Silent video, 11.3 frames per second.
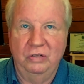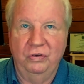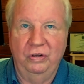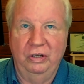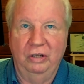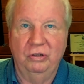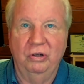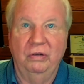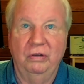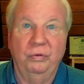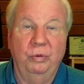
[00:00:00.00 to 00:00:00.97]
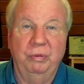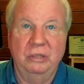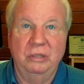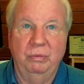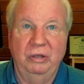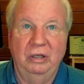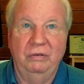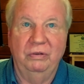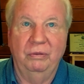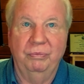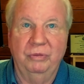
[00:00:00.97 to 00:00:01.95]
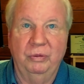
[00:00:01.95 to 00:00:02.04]
for the alternative replacement behavior.
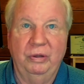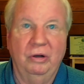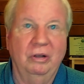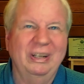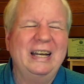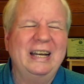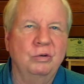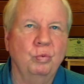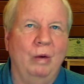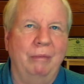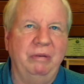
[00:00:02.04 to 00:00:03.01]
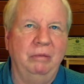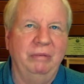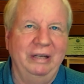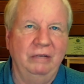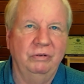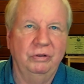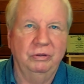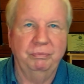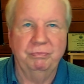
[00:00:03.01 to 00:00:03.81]
We call it swapping behaviors.